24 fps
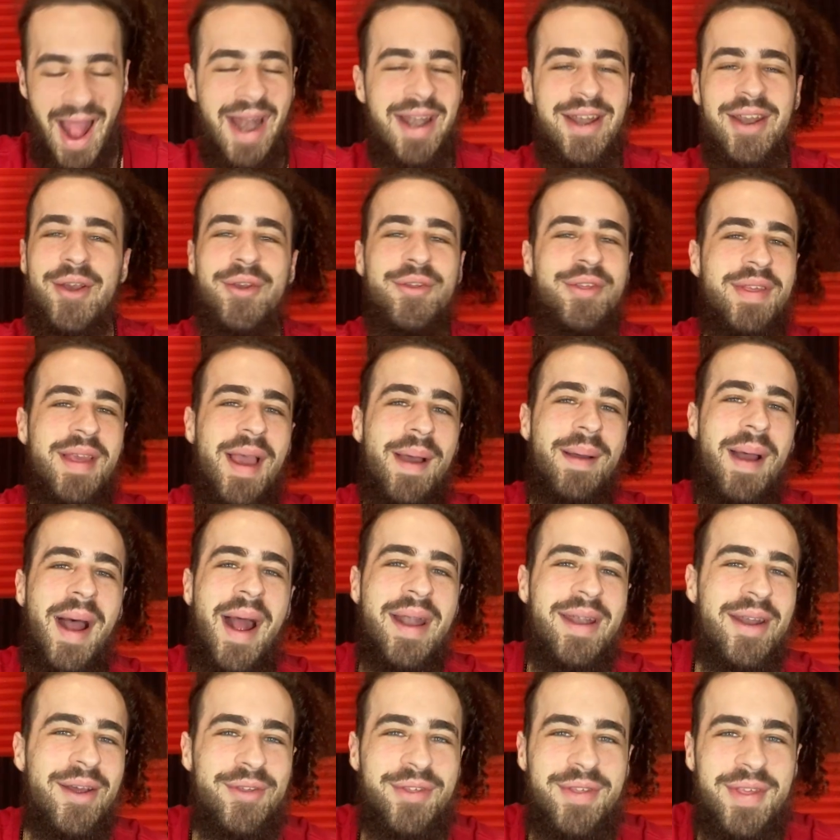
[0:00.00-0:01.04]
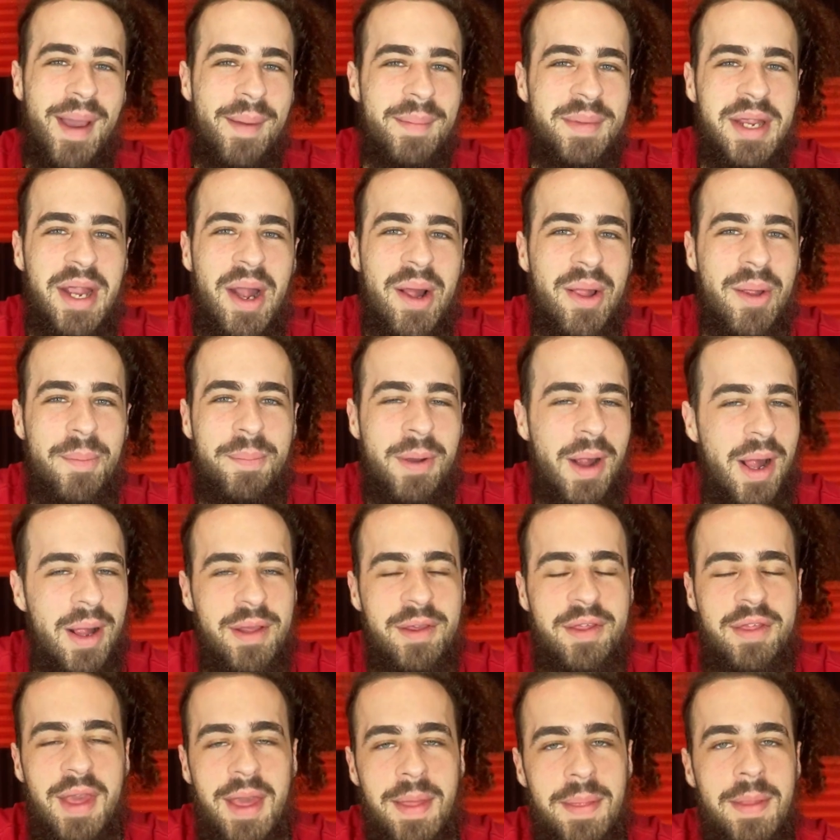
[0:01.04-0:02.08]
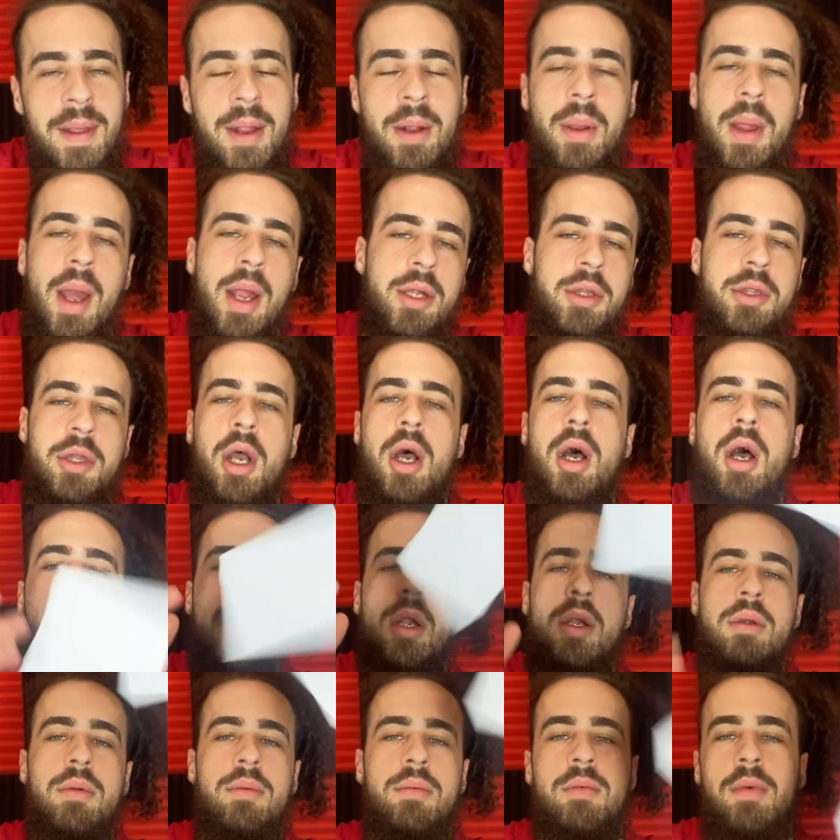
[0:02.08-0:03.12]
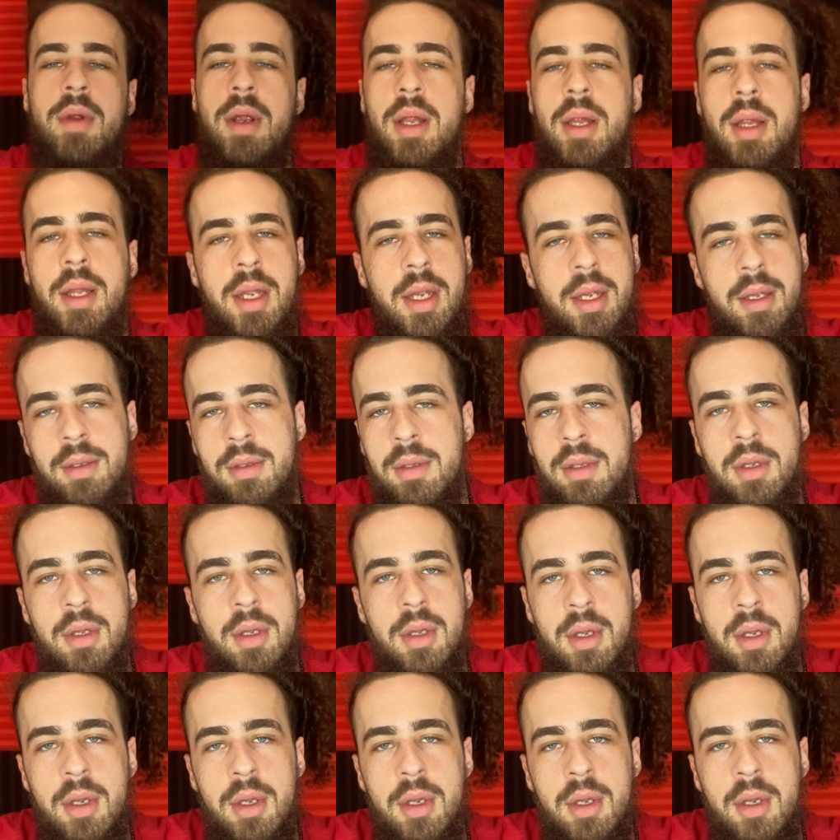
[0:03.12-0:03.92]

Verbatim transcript: I knew some I know some of y'all are probably sitting there like, "Dog, really?"